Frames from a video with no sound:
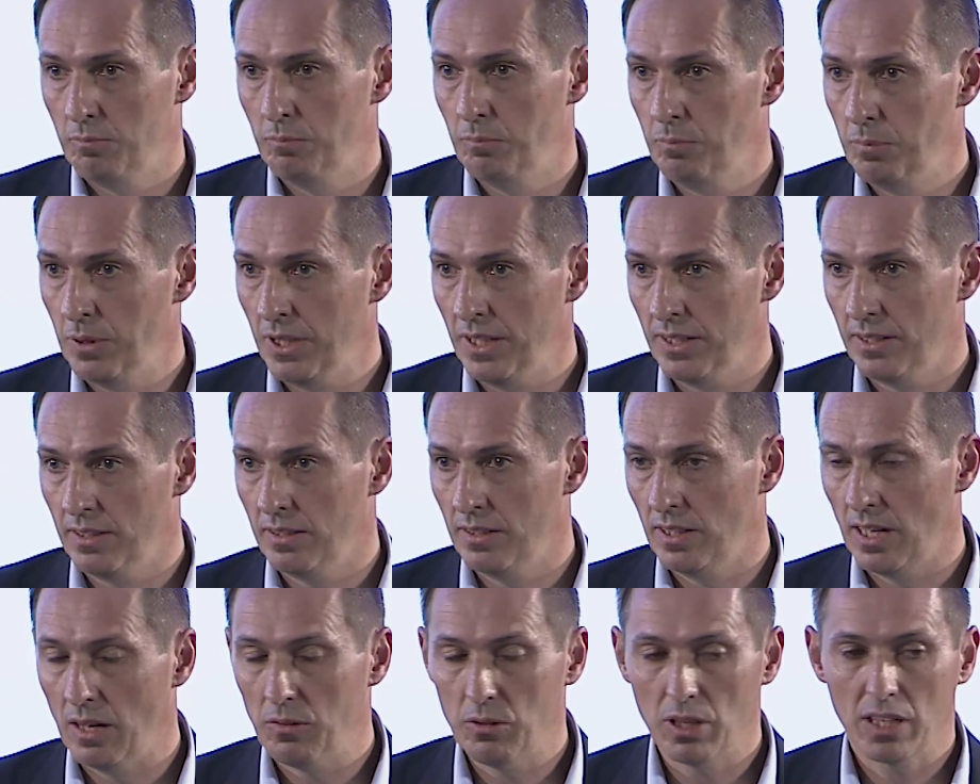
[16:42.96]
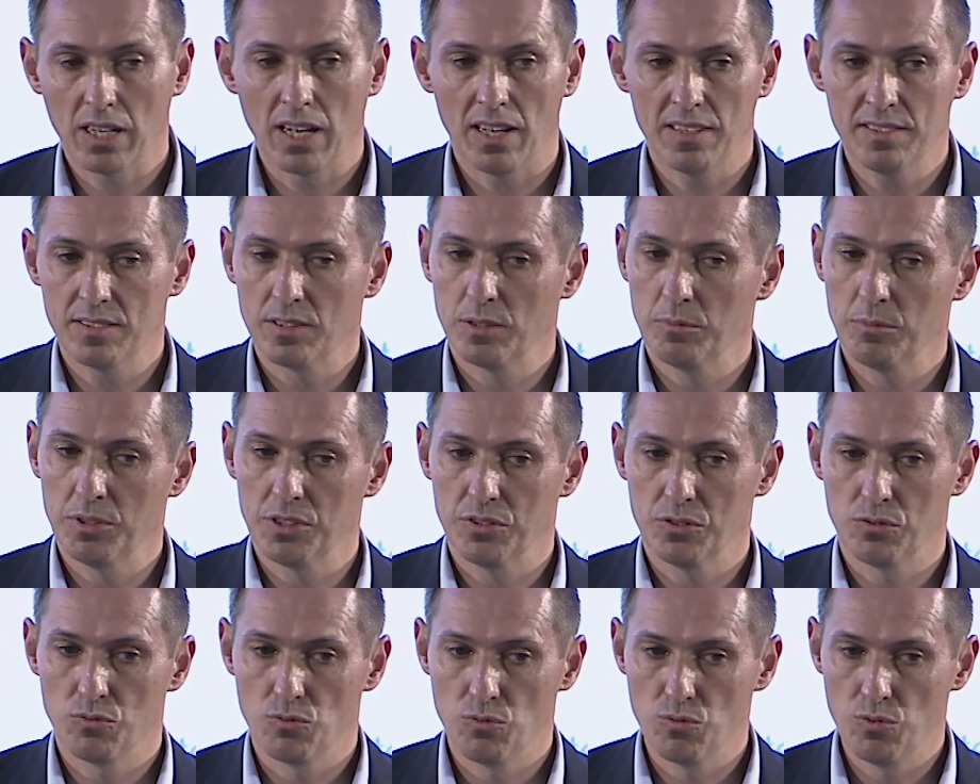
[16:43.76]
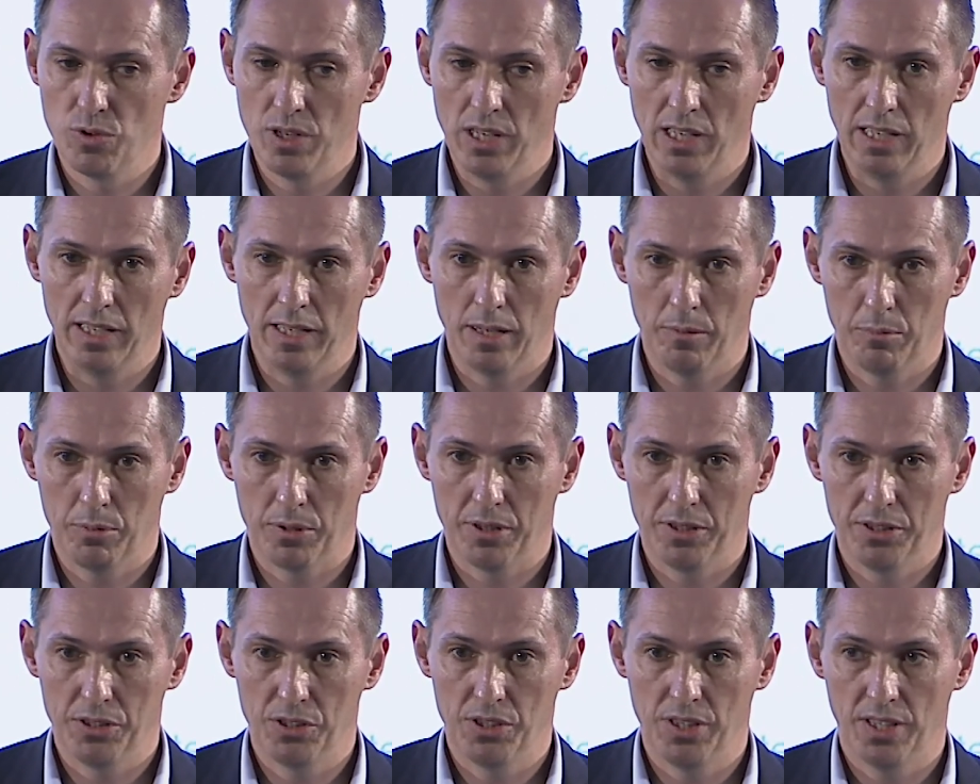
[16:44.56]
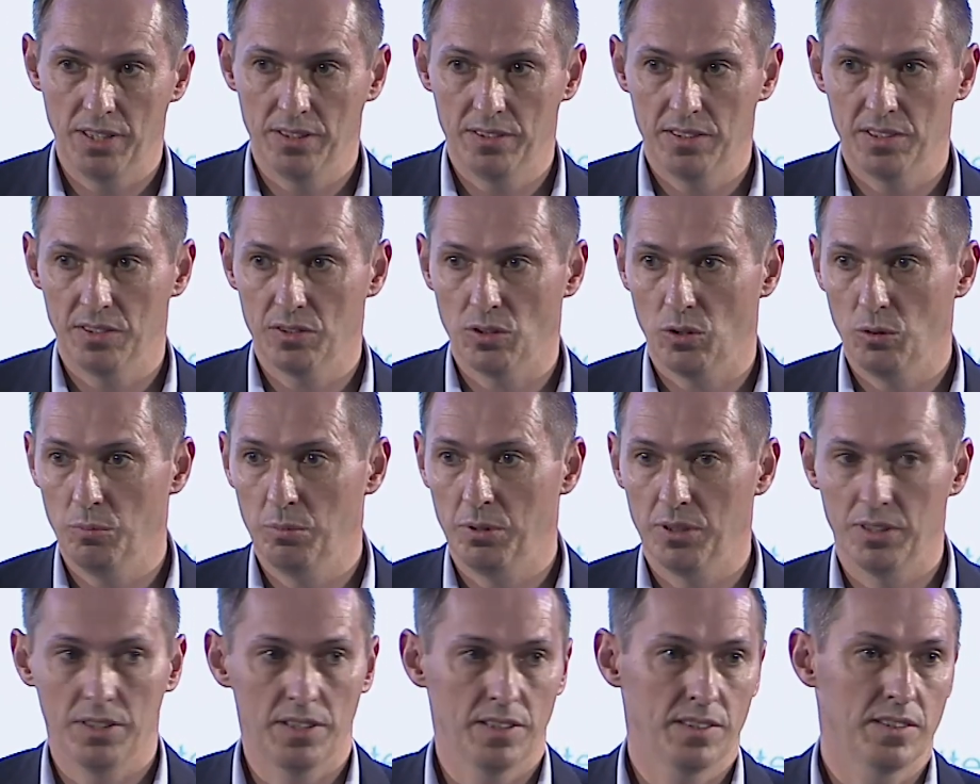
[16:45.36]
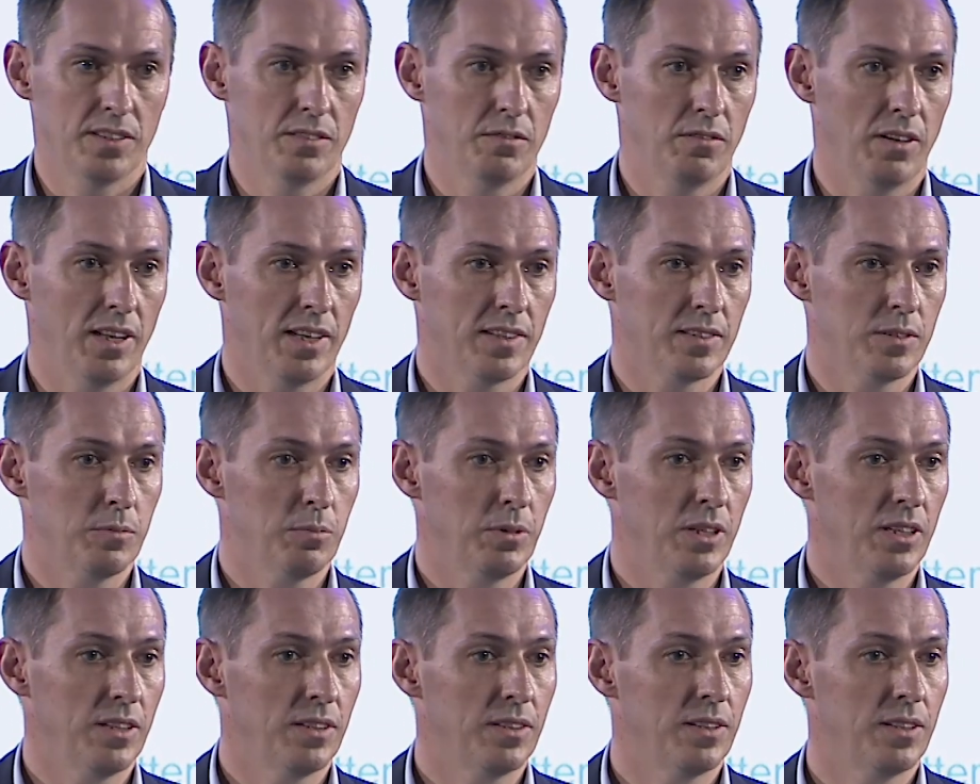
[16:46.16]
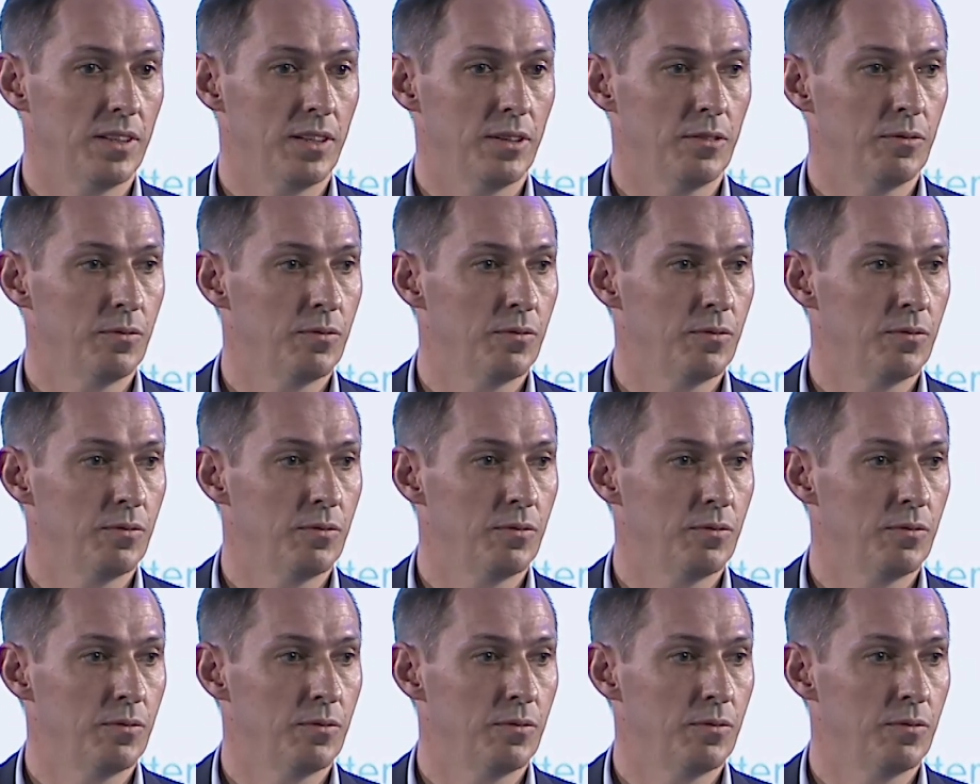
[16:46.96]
But our customers really appreciate this openness and flexibility.